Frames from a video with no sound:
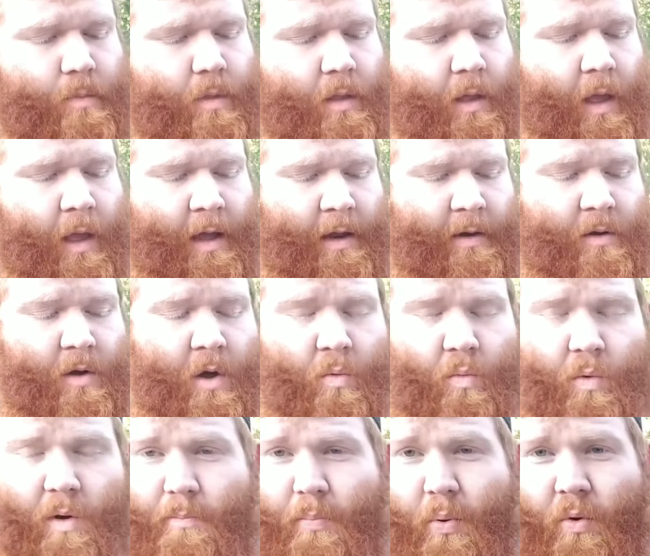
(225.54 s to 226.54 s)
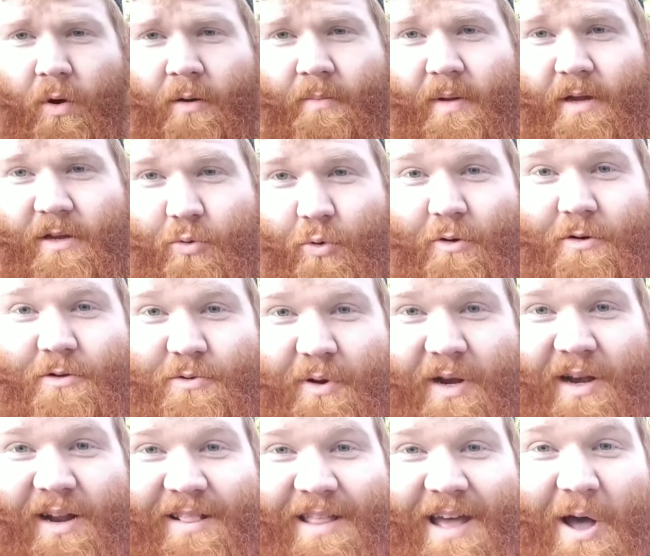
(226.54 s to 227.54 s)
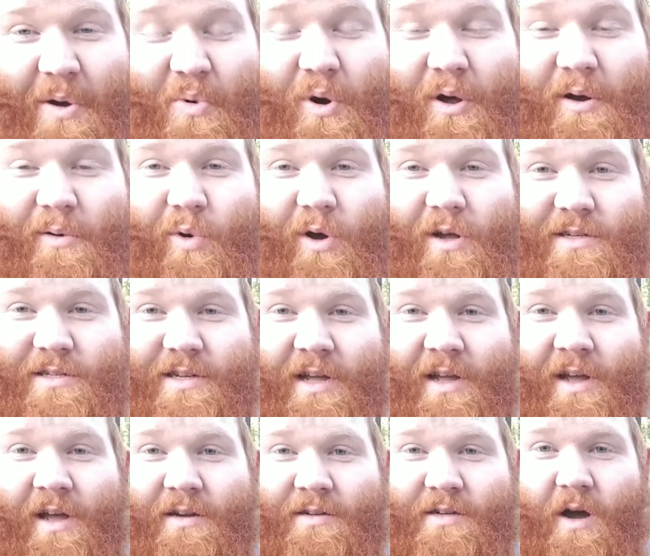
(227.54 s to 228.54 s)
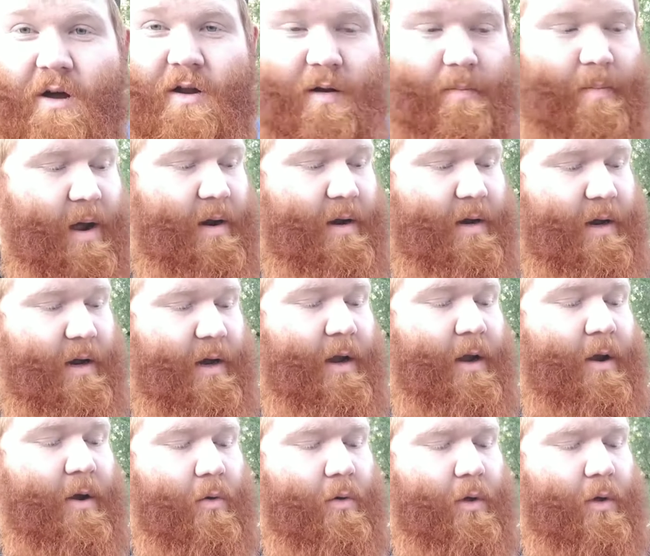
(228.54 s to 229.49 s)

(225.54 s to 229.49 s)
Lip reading: And what pointed me towards reading that one was talking about it in here.